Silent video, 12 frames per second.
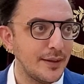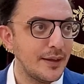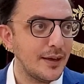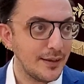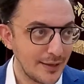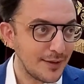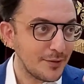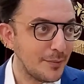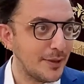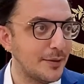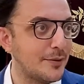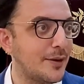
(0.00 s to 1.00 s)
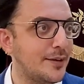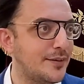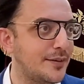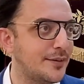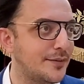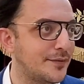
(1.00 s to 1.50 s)
And that's what made them
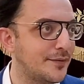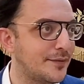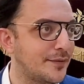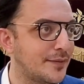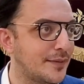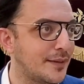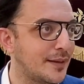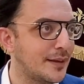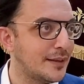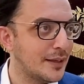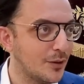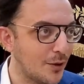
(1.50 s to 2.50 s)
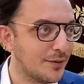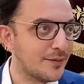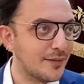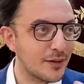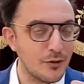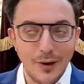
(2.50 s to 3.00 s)
crazy. They
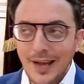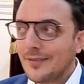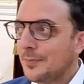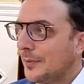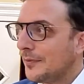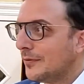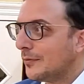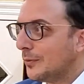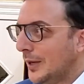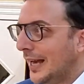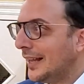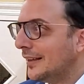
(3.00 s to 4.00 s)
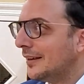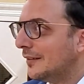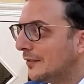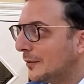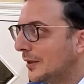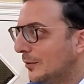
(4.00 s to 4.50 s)
lost the grasp of reality
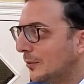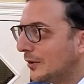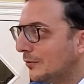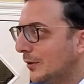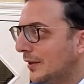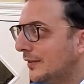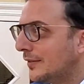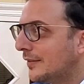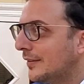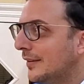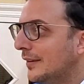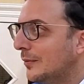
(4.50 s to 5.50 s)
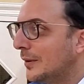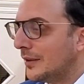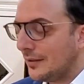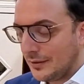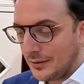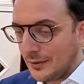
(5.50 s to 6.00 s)
of the way the world runs and the
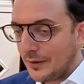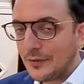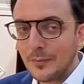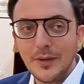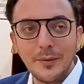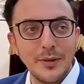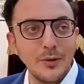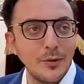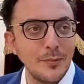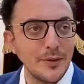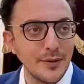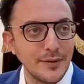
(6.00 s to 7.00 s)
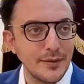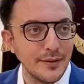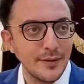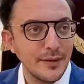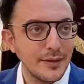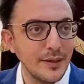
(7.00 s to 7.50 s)
way you have to be normal and to
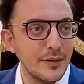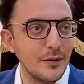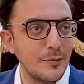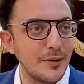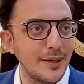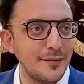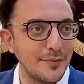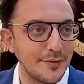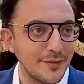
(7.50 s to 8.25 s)
lead a normal life.